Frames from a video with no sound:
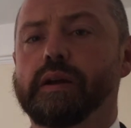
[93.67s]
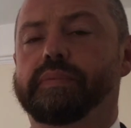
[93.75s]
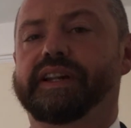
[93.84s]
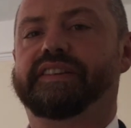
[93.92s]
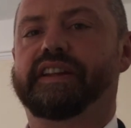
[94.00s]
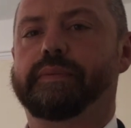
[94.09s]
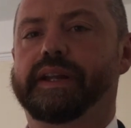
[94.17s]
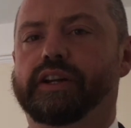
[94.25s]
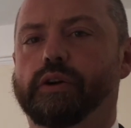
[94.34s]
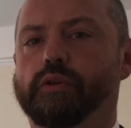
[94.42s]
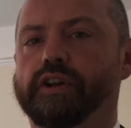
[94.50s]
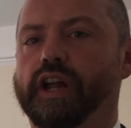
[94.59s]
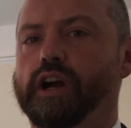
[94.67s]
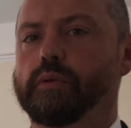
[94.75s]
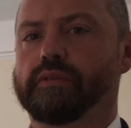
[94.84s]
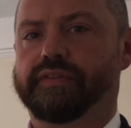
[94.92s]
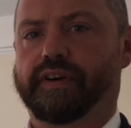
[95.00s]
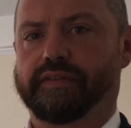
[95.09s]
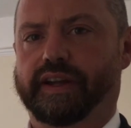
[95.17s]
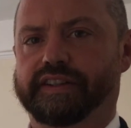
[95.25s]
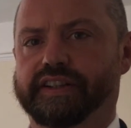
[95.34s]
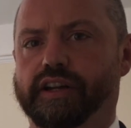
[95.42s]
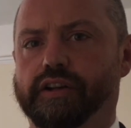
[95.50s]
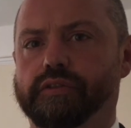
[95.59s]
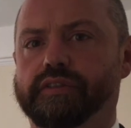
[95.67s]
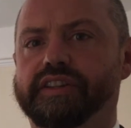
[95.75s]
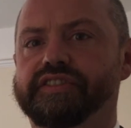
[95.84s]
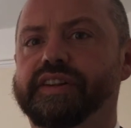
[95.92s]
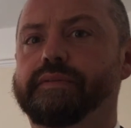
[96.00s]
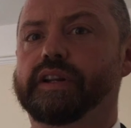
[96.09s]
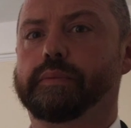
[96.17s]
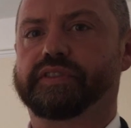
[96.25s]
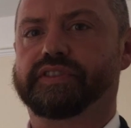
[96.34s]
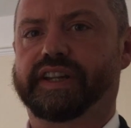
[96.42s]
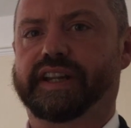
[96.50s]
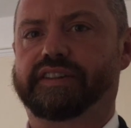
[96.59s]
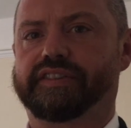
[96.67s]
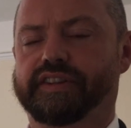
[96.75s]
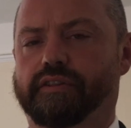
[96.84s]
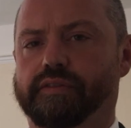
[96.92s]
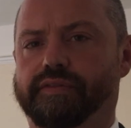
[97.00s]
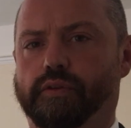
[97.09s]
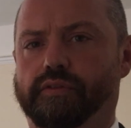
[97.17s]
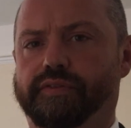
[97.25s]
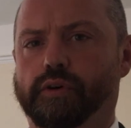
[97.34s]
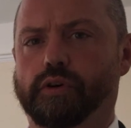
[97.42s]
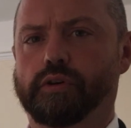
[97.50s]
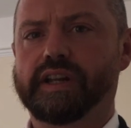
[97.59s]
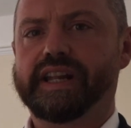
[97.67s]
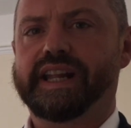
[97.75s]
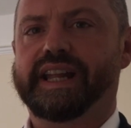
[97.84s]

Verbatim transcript: please give me a call on oh one five eight oh, seven six six, oh four four.